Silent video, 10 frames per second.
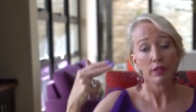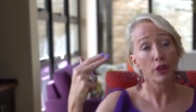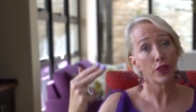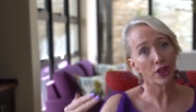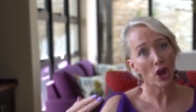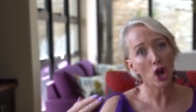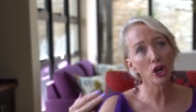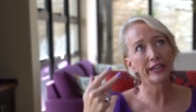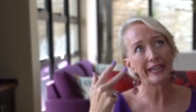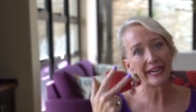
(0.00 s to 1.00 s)
The
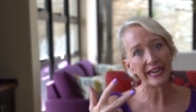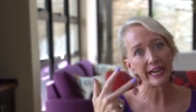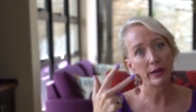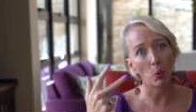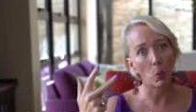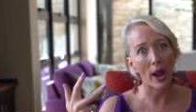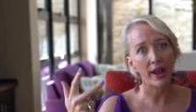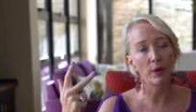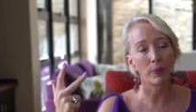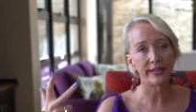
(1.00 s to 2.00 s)
third key
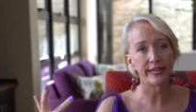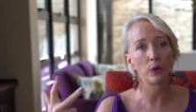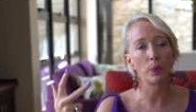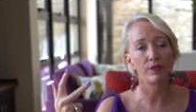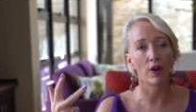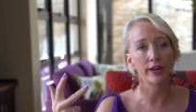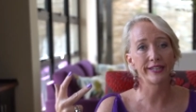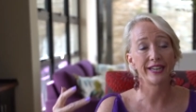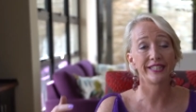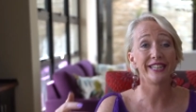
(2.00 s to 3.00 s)
way that we deal with
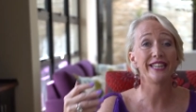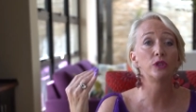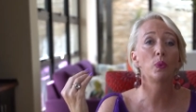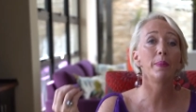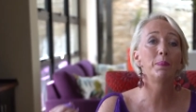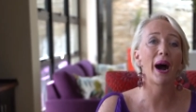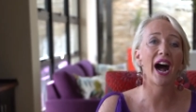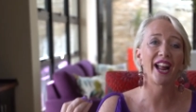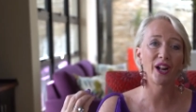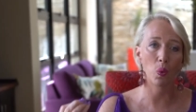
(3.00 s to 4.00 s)
volatility is we
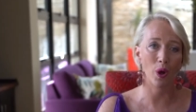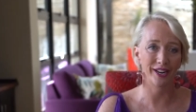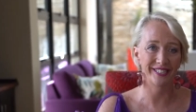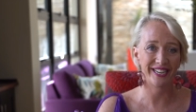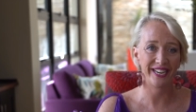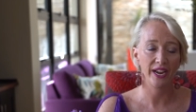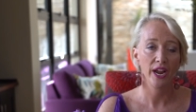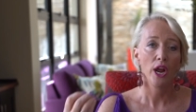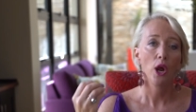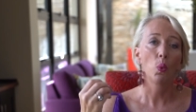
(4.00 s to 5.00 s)
buy quality.
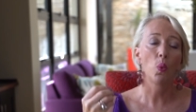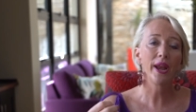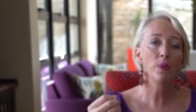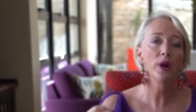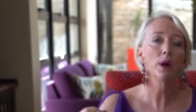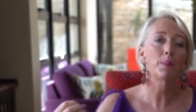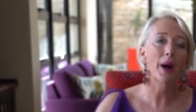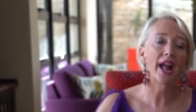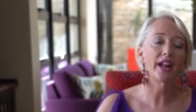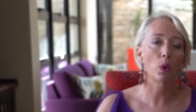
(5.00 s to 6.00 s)
When we are
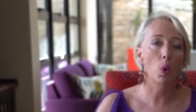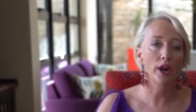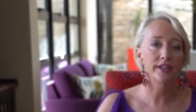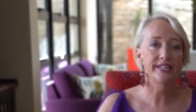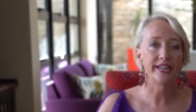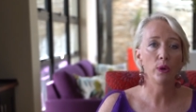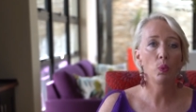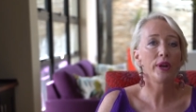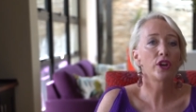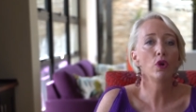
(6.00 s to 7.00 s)
buying quality,
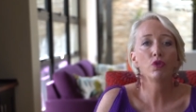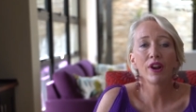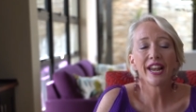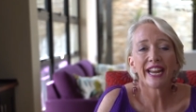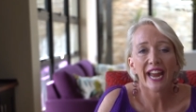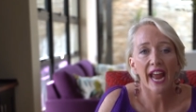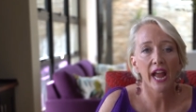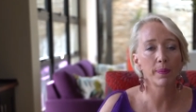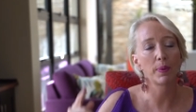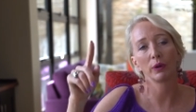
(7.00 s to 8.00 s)
we don't really
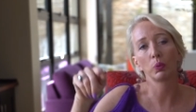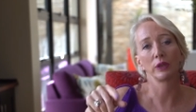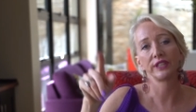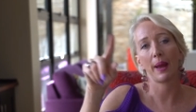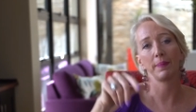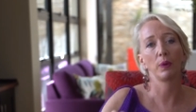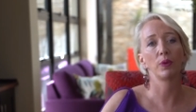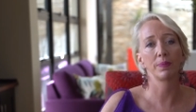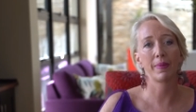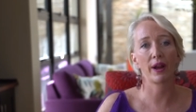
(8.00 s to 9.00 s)
care about what's happening
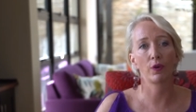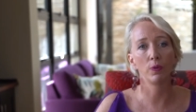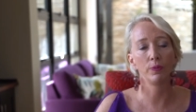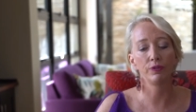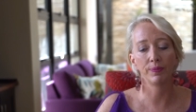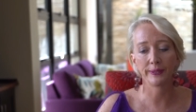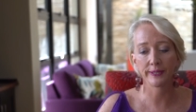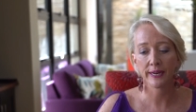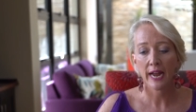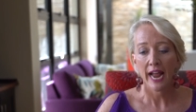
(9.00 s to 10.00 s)
with the micro movements.